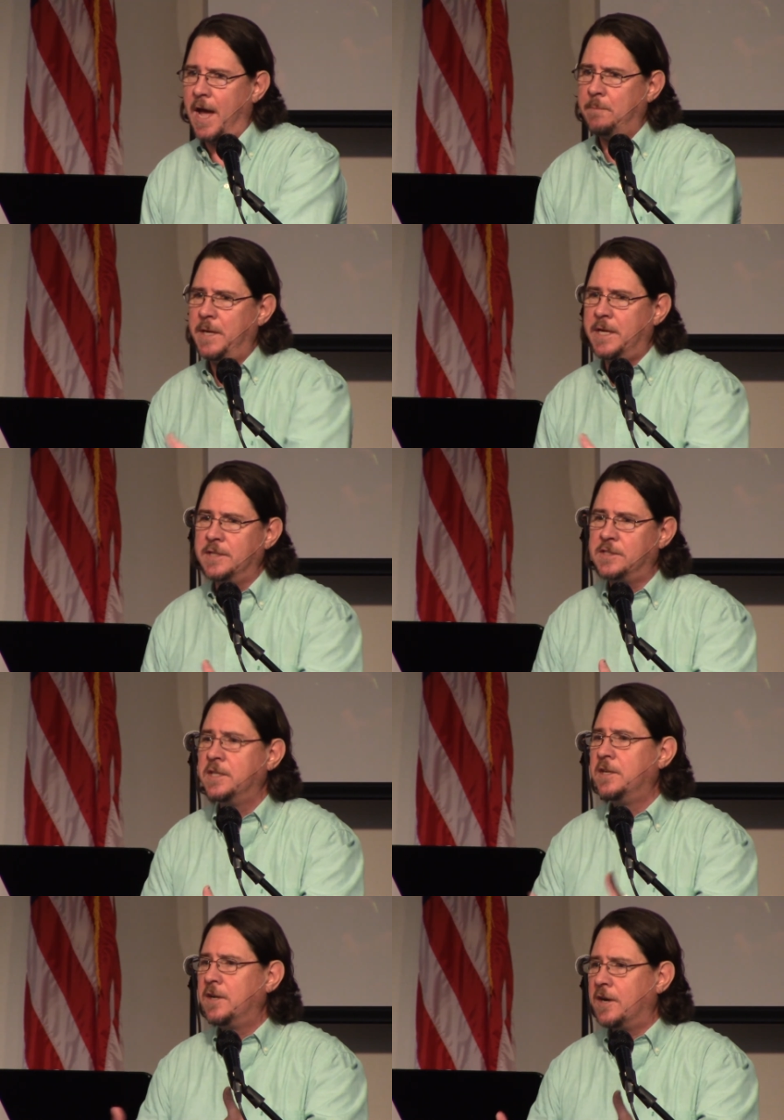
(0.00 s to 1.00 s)
that
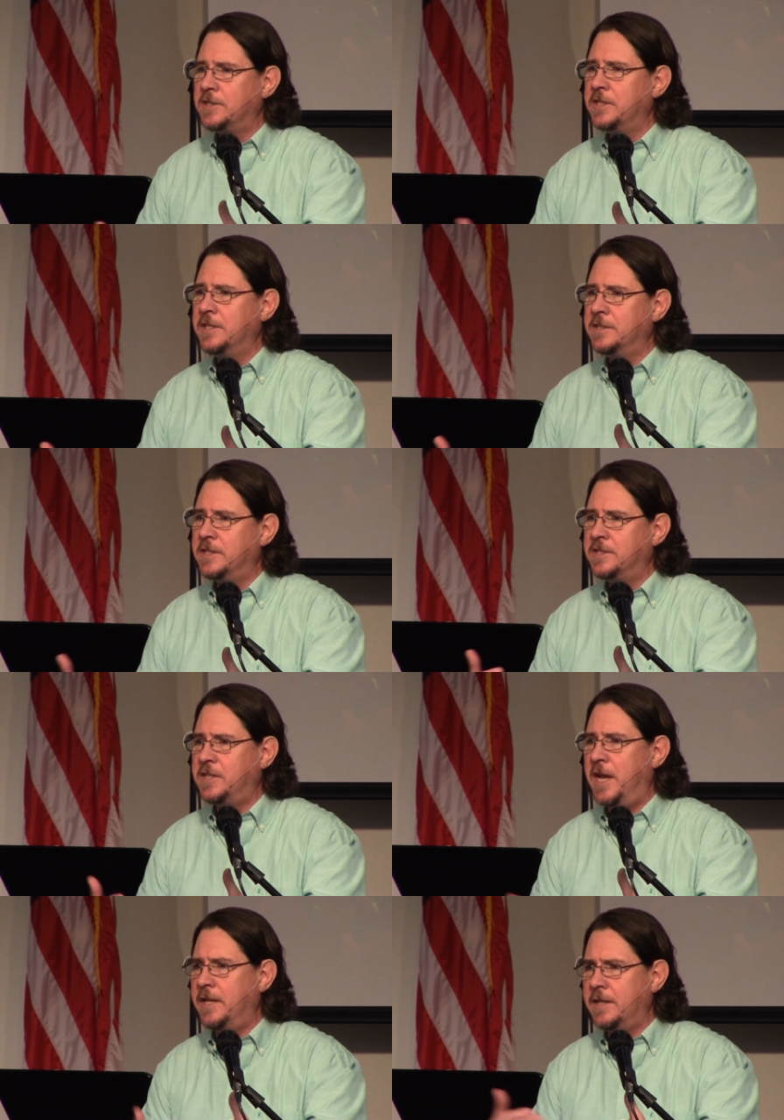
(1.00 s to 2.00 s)
because our sentence is
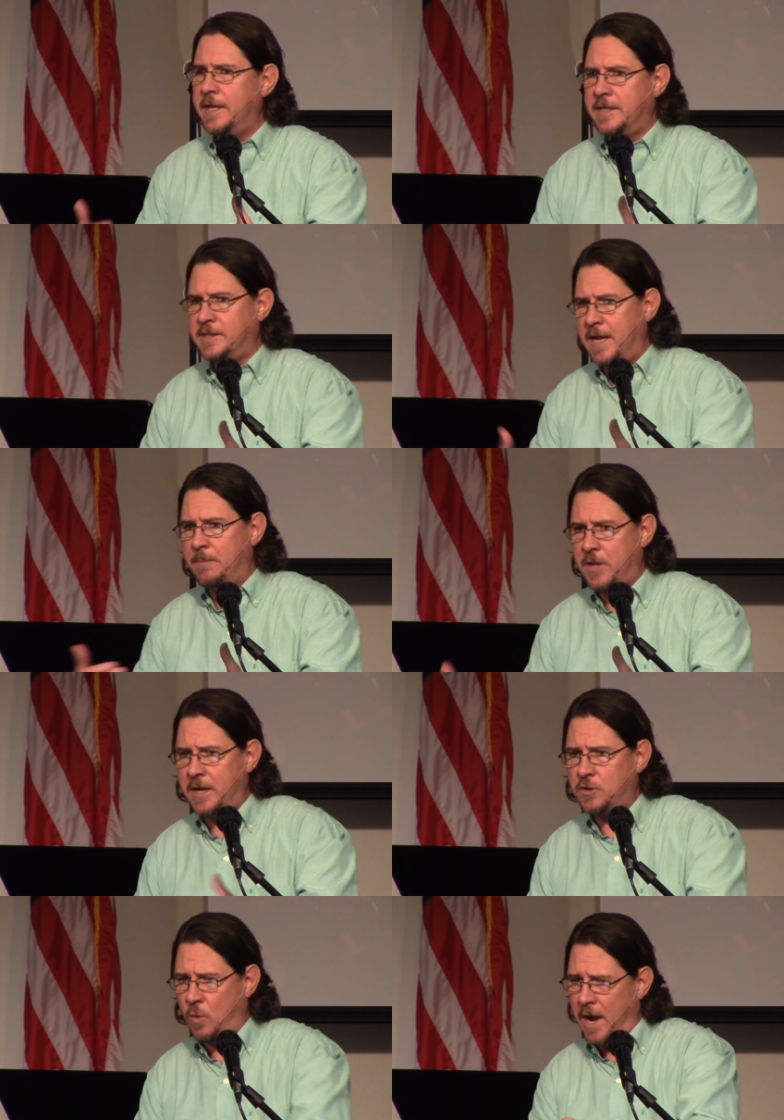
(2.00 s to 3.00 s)
saying like the same
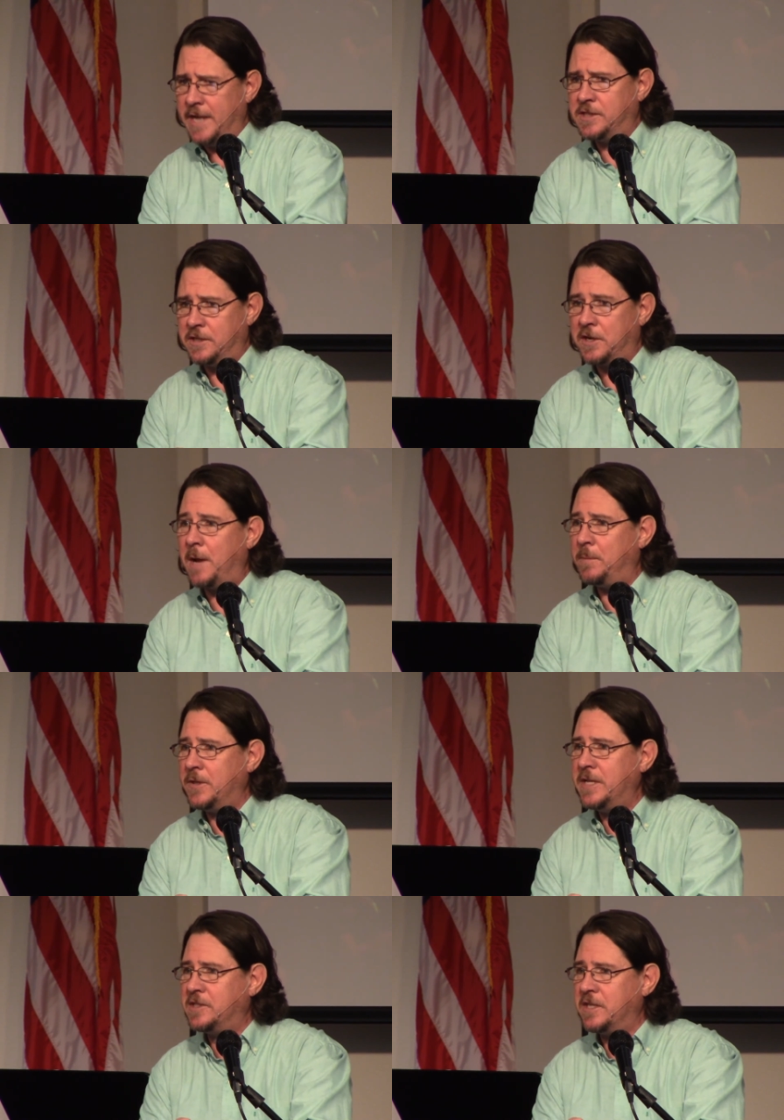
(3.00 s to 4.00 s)
thing twice in a couple
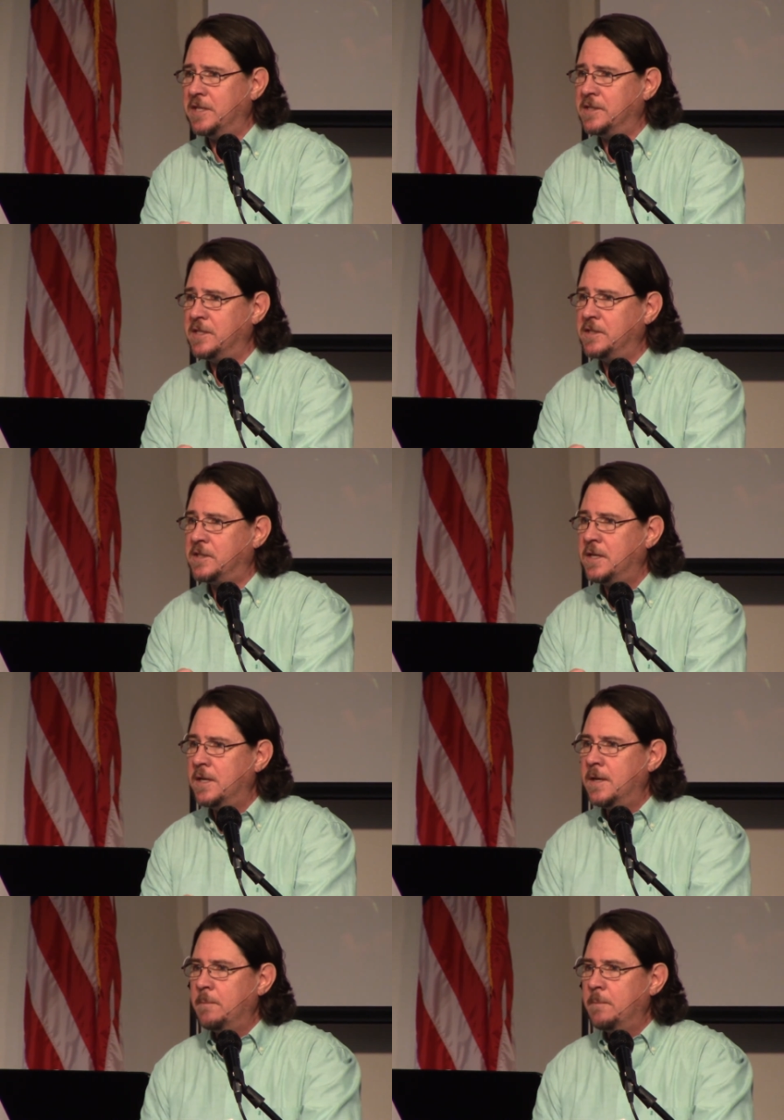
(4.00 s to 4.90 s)
of these sentences,